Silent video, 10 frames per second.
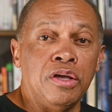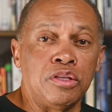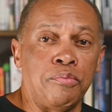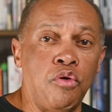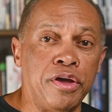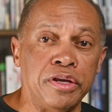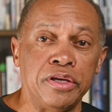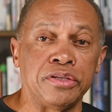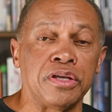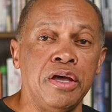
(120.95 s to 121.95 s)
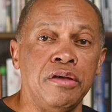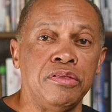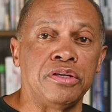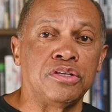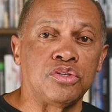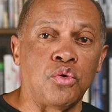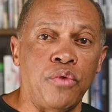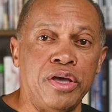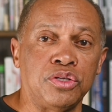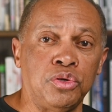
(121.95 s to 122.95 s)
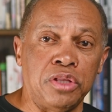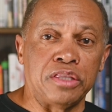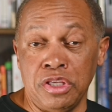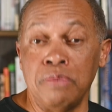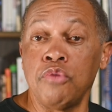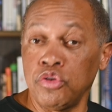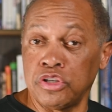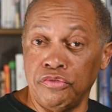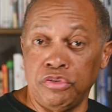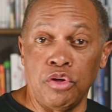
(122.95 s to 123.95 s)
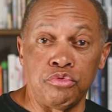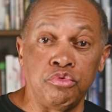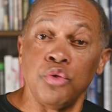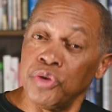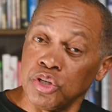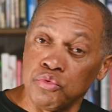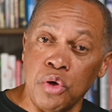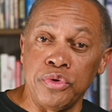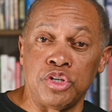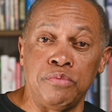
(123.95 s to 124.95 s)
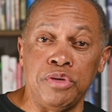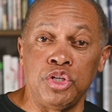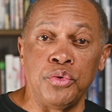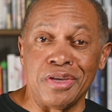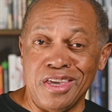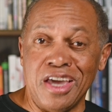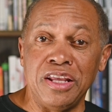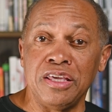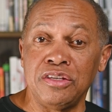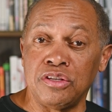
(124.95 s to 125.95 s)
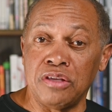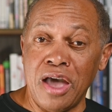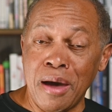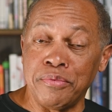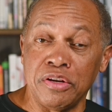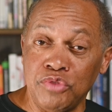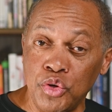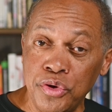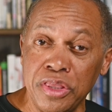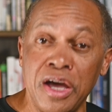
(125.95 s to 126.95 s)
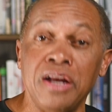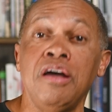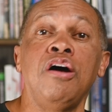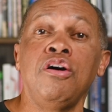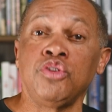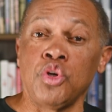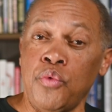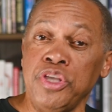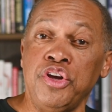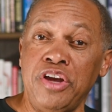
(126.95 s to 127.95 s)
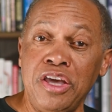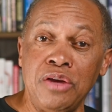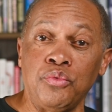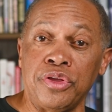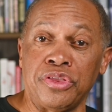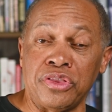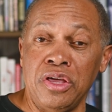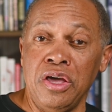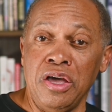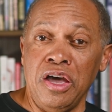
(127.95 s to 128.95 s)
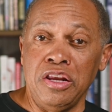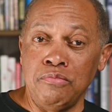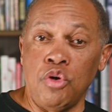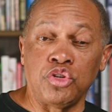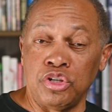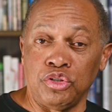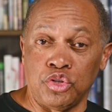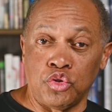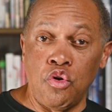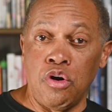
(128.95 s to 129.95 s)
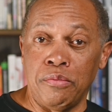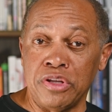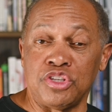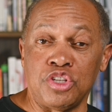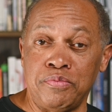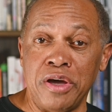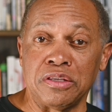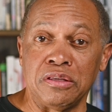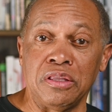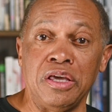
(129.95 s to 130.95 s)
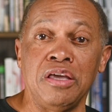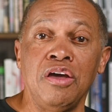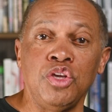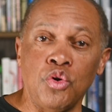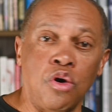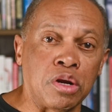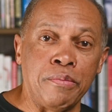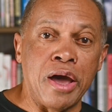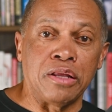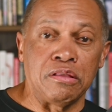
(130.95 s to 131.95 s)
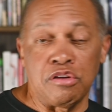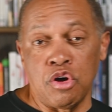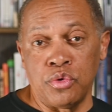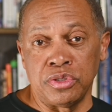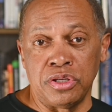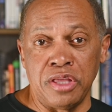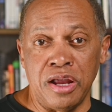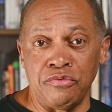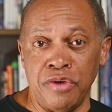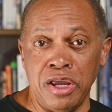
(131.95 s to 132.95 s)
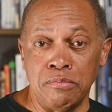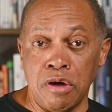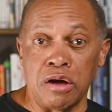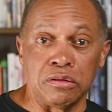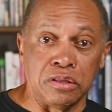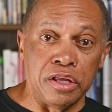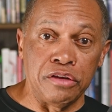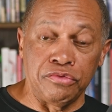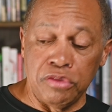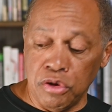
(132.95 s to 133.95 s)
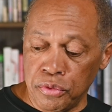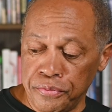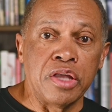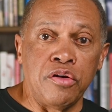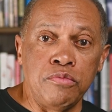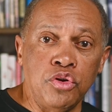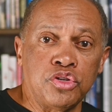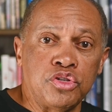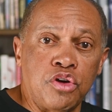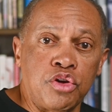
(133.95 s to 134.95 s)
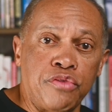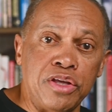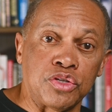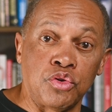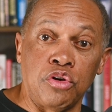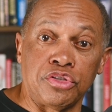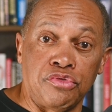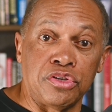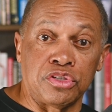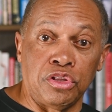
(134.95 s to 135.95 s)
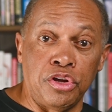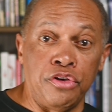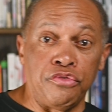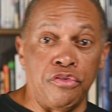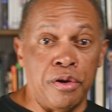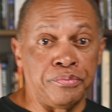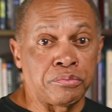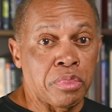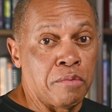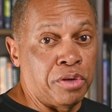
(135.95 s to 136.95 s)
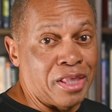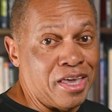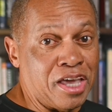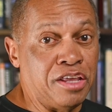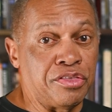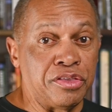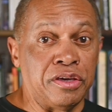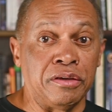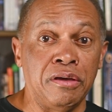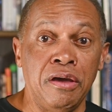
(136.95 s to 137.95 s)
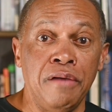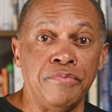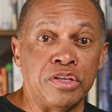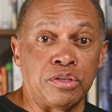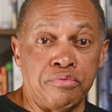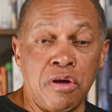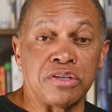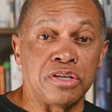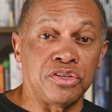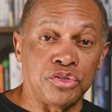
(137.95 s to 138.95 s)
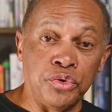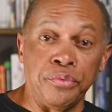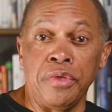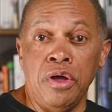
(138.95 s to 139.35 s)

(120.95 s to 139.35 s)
The point is, this is a way to let the emotion flow through, which is what we should be doing, and getting into the habit of doing that. So when you're hit with an emotional storm unsuspectedly, you automatically go into that RAIN model and let it flow. Now, emotions are a great source for us to learn from, but like anything, it's a process too.